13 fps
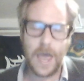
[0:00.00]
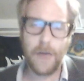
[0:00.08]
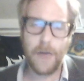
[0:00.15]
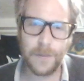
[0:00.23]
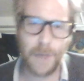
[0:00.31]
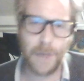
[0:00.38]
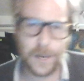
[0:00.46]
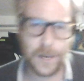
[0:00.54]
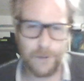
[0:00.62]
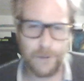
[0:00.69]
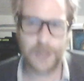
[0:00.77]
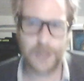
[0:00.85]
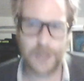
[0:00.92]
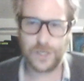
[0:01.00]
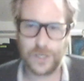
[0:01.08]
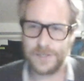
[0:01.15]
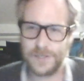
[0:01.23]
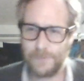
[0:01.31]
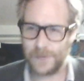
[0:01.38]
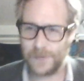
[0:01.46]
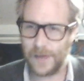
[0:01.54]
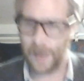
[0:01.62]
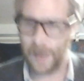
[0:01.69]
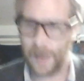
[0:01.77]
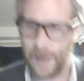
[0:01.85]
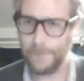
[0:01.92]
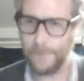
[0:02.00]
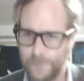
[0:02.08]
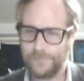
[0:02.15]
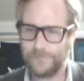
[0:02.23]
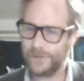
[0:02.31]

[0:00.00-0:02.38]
Aryan migration is something that I'm